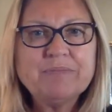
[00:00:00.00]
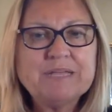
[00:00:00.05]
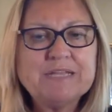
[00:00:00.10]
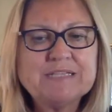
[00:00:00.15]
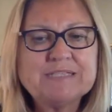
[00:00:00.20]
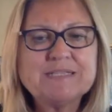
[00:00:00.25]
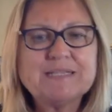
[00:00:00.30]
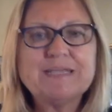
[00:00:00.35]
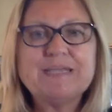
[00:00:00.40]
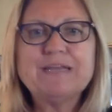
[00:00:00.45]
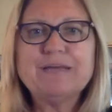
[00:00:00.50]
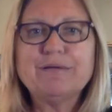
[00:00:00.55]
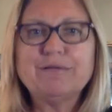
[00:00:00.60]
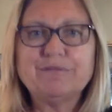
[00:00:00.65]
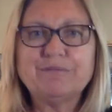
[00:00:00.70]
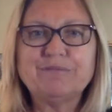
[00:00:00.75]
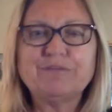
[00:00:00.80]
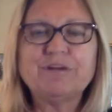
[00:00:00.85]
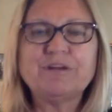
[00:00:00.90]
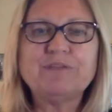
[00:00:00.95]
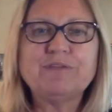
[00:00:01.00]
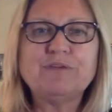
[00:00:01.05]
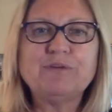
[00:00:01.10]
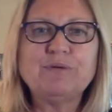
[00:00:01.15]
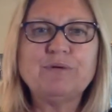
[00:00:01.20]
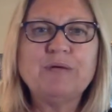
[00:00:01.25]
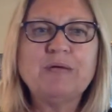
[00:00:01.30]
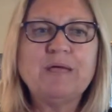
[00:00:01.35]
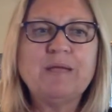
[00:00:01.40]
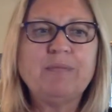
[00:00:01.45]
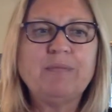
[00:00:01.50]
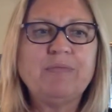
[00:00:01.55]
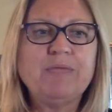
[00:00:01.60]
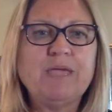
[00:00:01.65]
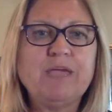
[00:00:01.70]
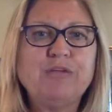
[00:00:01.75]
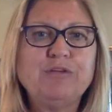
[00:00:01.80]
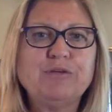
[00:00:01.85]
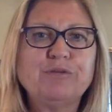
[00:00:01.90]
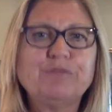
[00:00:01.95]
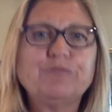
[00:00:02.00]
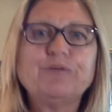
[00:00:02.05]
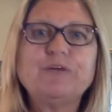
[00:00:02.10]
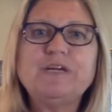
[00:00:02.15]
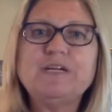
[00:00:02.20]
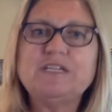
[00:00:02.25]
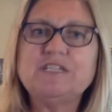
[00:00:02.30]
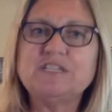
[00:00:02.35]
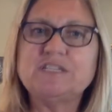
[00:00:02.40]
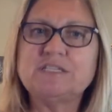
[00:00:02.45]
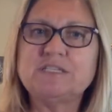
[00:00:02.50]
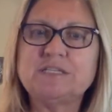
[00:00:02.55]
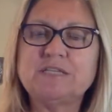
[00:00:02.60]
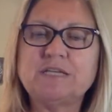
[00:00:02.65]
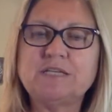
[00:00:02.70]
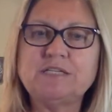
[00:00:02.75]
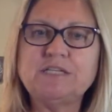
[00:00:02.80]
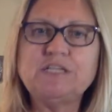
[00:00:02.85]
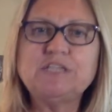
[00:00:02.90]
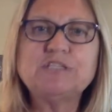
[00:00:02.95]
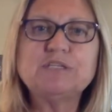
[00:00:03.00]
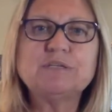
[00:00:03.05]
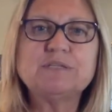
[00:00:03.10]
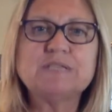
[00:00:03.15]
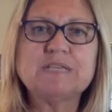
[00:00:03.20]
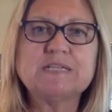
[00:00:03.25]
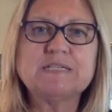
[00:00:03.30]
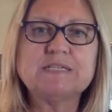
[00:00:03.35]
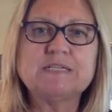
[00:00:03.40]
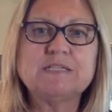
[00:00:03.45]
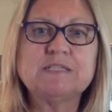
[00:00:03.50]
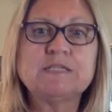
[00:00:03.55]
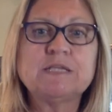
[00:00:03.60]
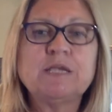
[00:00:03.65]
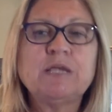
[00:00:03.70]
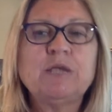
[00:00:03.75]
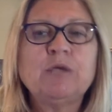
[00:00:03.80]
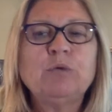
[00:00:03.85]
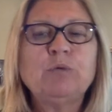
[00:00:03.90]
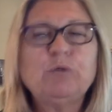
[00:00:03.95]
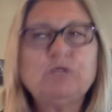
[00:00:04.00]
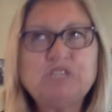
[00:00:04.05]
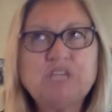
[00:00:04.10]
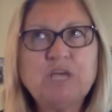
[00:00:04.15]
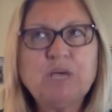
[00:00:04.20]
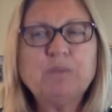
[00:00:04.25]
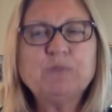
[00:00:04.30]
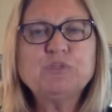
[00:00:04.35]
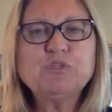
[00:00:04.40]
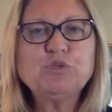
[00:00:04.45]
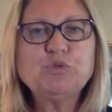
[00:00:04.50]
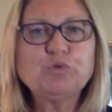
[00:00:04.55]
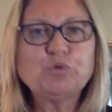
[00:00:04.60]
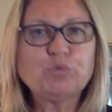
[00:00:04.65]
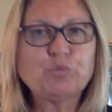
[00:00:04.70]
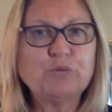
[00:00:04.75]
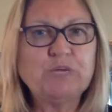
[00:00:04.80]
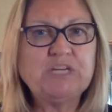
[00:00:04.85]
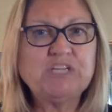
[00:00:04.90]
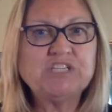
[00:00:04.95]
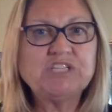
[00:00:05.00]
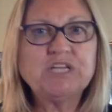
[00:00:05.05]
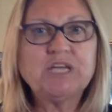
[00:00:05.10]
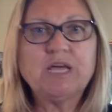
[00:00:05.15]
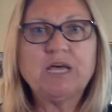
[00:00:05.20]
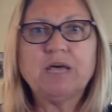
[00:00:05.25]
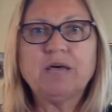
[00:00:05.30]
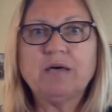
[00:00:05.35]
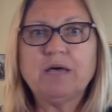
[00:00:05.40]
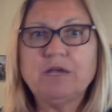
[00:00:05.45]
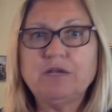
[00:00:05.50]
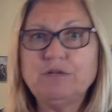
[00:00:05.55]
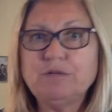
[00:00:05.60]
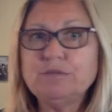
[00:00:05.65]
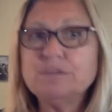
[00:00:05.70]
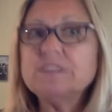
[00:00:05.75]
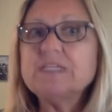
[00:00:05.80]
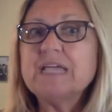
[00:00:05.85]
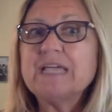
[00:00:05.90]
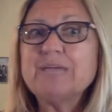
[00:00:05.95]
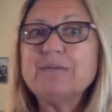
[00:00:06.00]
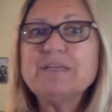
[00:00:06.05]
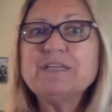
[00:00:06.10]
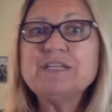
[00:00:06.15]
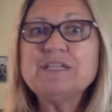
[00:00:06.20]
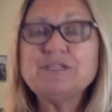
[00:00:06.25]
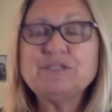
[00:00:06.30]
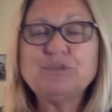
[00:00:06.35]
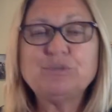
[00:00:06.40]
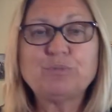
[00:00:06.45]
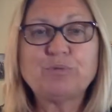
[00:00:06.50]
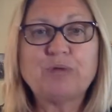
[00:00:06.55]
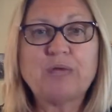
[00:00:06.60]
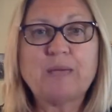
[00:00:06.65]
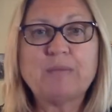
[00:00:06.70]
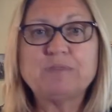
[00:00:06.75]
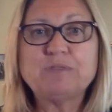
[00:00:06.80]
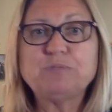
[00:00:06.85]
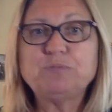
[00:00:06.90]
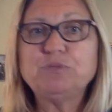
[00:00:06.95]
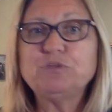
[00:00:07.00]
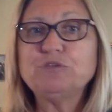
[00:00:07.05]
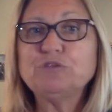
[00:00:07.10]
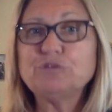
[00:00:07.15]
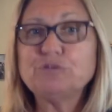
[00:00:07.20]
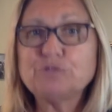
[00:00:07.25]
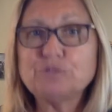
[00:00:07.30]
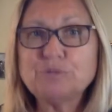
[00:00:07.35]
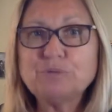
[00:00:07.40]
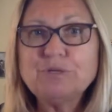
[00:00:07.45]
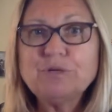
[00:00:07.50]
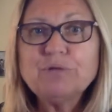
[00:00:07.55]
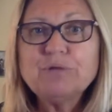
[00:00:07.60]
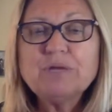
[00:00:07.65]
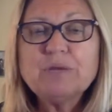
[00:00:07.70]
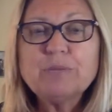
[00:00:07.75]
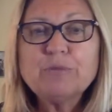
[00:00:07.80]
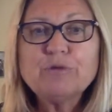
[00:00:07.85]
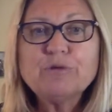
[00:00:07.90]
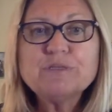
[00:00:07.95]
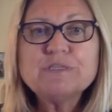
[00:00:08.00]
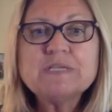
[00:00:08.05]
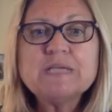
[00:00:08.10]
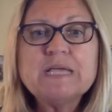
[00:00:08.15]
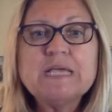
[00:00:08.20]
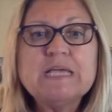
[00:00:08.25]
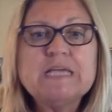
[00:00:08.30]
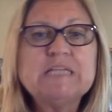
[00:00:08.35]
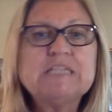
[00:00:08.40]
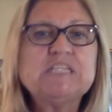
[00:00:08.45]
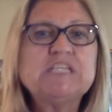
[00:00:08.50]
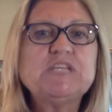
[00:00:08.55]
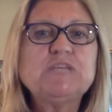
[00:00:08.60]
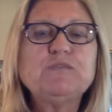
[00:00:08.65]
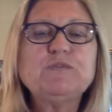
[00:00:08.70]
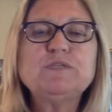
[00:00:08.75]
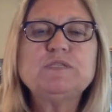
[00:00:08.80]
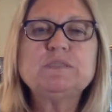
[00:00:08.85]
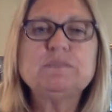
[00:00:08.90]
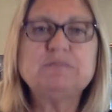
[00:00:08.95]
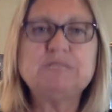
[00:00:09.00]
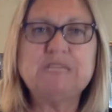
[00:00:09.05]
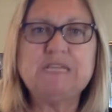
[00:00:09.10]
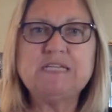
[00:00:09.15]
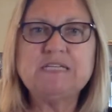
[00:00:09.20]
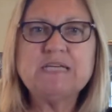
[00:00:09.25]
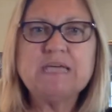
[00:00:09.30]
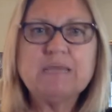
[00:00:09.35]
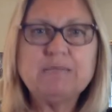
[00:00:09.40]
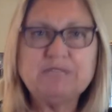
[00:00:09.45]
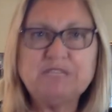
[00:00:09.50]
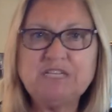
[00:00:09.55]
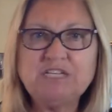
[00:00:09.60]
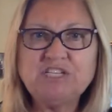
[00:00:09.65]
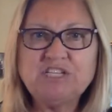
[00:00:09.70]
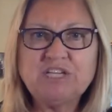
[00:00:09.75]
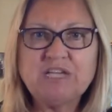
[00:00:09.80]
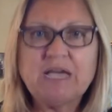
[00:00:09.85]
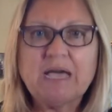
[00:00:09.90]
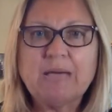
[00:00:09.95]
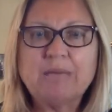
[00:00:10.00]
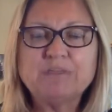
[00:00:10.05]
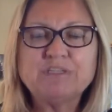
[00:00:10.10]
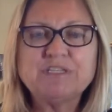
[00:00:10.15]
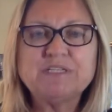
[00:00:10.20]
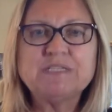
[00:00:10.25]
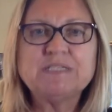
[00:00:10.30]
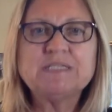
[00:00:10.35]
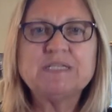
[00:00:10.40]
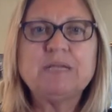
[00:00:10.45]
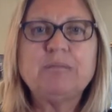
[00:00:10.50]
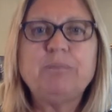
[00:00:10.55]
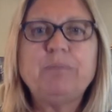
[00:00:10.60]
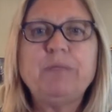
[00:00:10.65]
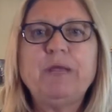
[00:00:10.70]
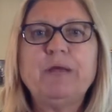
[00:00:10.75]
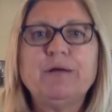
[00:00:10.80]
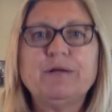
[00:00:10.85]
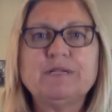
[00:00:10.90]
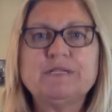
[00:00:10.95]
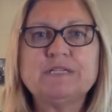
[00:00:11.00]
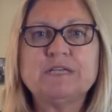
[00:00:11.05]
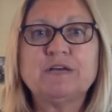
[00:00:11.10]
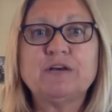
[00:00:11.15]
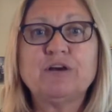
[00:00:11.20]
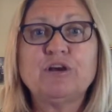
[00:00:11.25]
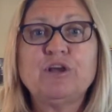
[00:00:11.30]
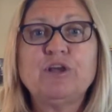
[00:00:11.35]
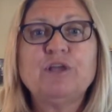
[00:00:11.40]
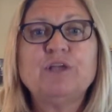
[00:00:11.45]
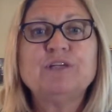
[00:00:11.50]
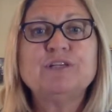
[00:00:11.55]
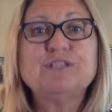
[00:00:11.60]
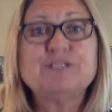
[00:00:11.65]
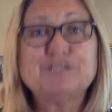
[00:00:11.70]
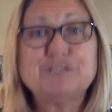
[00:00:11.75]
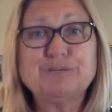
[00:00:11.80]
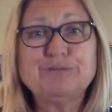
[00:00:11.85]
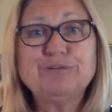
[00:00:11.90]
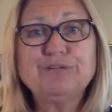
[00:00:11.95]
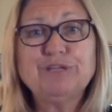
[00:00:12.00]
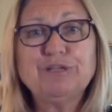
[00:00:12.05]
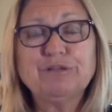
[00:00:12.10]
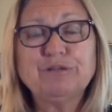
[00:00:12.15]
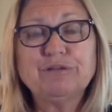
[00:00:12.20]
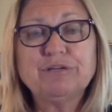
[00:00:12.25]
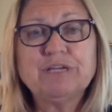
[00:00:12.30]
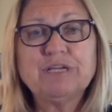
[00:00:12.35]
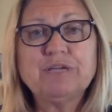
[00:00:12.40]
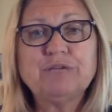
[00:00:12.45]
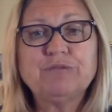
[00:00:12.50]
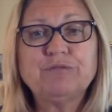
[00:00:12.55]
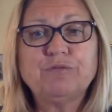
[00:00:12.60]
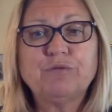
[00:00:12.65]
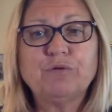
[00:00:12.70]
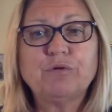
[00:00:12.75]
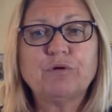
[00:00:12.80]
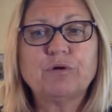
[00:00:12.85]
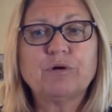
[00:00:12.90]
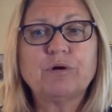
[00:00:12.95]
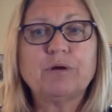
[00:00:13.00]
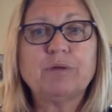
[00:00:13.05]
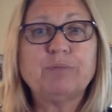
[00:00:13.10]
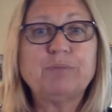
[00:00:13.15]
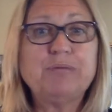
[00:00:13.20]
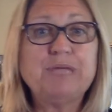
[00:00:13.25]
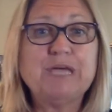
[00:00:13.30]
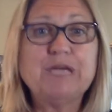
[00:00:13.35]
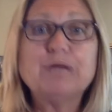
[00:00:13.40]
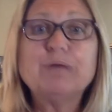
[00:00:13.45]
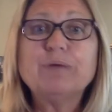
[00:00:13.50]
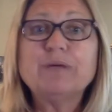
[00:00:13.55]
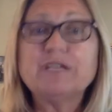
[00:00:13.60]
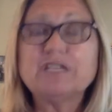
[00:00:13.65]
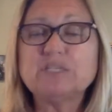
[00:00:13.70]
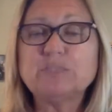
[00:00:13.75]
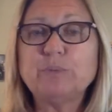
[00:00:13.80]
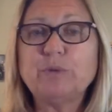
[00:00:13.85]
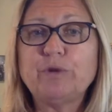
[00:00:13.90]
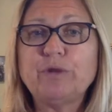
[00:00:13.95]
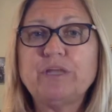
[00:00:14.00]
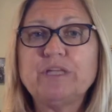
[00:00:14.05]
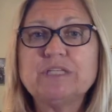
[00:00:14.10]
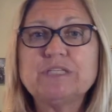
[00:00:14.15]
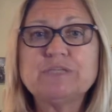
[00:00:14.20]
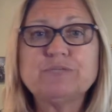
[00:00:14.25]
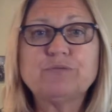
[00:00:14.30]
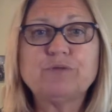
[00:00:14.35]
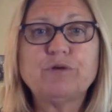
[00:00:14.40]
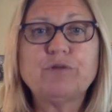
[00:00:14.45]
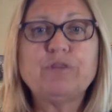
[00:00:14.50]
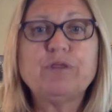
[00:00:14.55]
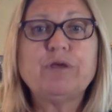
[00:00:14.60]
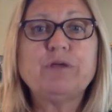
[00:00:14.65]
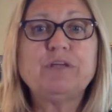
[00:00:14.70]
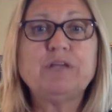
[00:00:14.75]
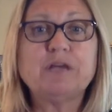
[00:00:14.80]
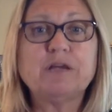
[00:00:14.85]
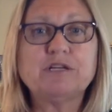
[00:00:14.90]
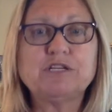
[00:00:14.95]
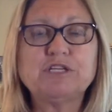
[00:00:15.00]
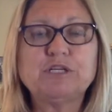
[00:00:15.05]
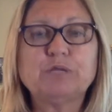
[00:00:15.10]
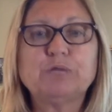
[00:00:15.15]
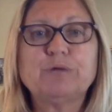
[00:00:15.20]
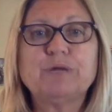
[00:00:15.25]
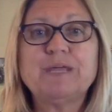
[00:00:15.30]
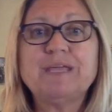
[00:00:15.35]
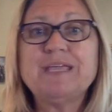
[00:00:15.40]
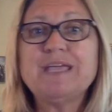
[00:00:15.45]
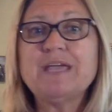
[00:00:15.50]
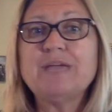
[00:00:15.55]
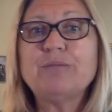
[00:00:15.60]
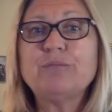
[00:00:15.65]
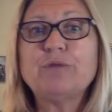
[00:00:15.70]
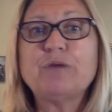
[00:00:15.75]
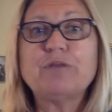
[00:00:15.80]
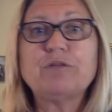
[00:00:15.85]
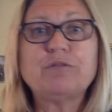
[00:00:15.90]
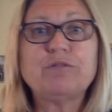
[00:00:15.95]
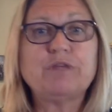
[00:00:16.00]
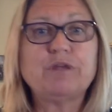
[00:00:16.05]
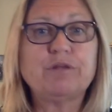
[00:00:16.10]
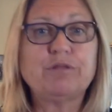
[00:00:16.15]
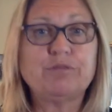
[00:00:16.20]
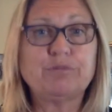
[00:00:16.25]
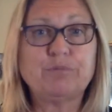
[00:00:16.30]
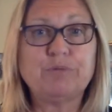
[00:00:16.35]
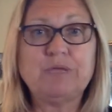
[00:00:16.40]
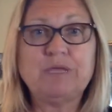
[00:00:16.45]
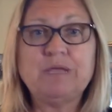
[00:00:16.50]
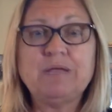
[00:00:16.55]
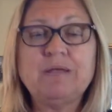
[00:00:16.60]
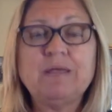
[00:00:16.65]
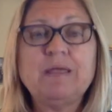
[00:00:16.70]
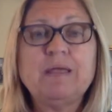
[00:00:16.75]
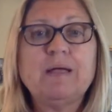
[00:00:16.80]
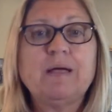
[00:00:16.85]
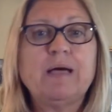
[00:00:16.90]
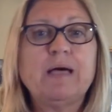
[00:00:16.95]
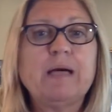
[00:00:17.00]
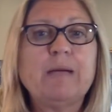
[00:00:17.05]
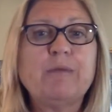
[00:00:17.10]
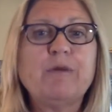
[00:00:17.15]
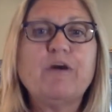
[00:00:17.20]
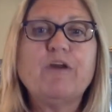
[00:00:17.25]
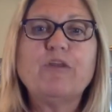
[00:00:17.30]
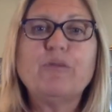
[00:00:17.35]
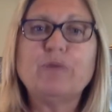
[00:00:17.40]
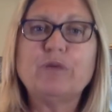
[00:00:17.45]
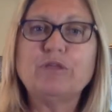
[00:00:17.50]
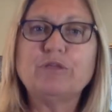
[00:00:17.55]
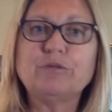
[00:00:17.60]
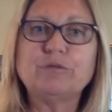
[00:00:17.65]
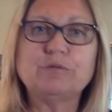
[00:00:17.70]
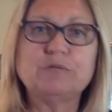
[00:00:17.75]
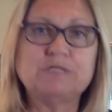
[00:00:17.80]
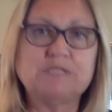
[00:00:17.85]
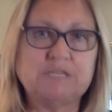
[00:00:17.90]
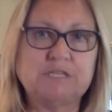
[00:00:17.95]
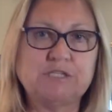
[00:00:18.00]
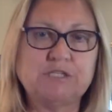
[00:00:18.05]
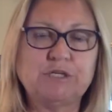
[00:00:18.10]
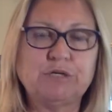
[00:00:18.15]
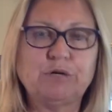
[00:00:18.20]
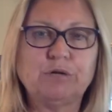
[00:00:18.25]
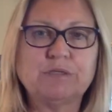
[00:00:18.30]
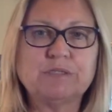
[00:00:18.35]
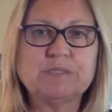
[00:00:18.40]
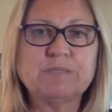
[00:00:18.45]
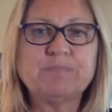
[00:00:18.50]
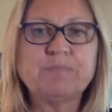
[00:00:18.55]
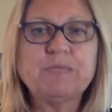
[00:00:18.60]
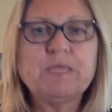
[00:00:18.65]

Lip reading: It's laid out in front of you and you're free to just teach those lessons, which helps you to reach a new segment to perhaps build your studio numbers, to give you some daytime teaching options. And parents are certainly looking for a piano experience for their young children. Again, whether they're 3 all the way through 6 year olds.